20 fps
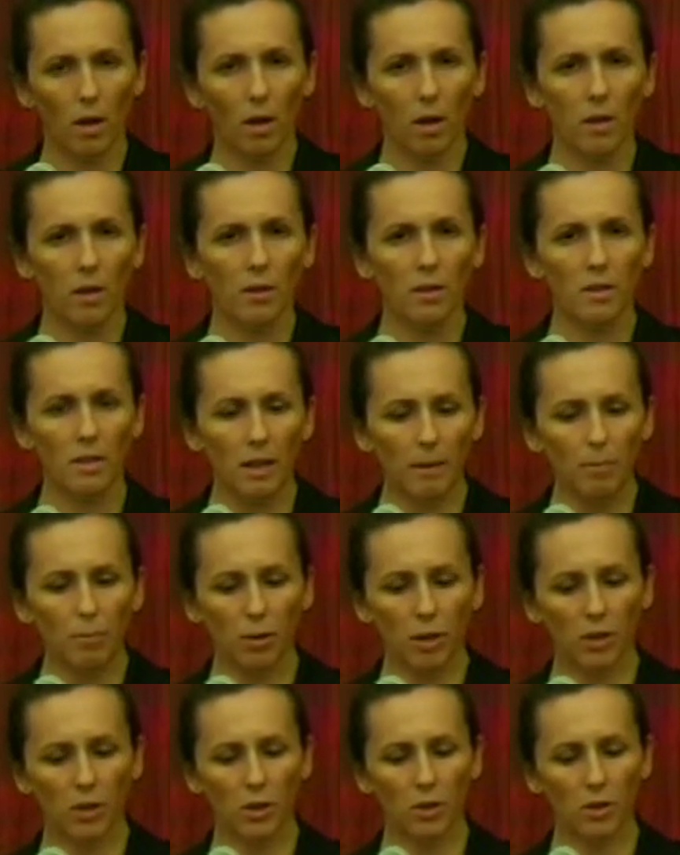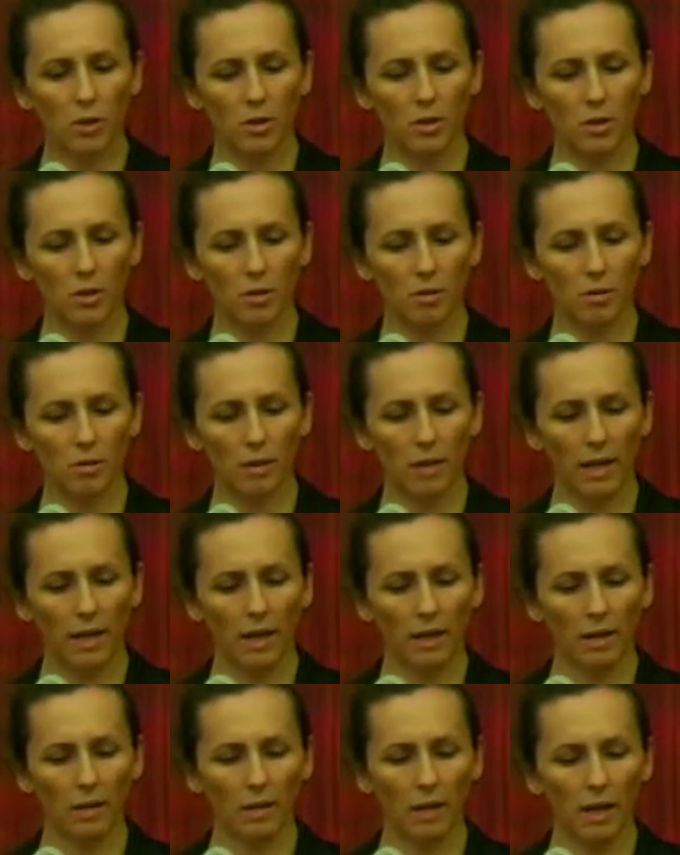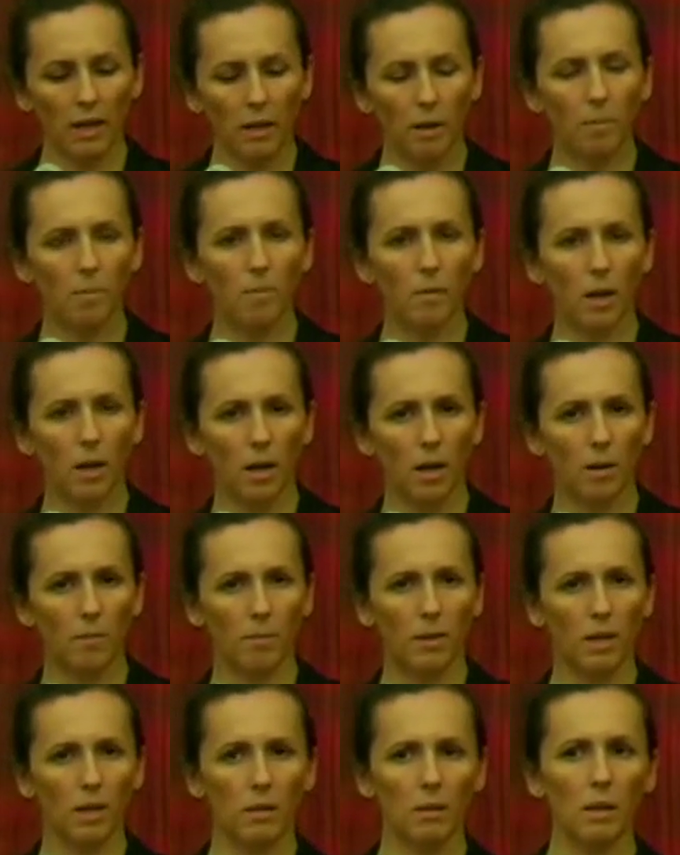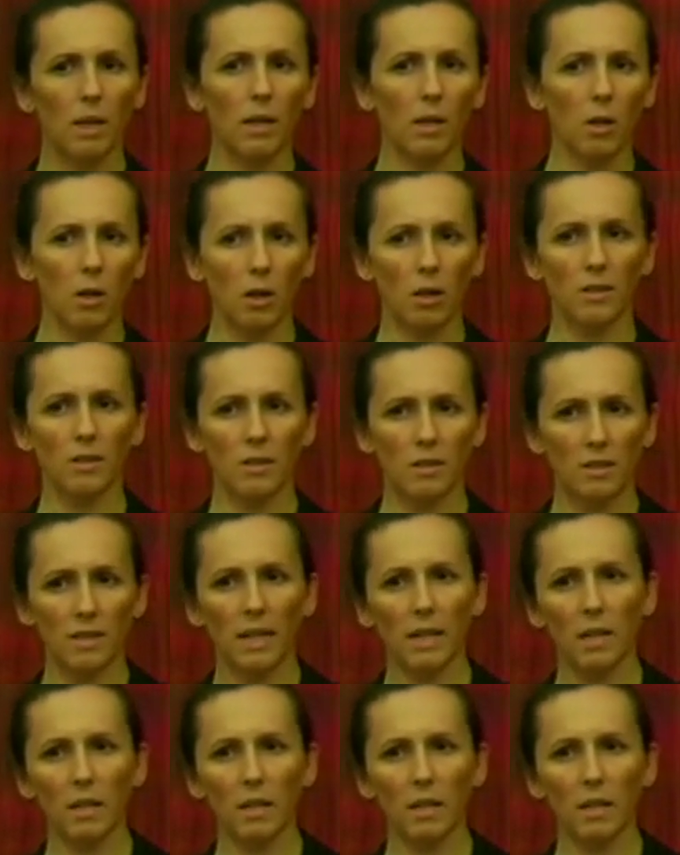The same pressures that end up that cause this second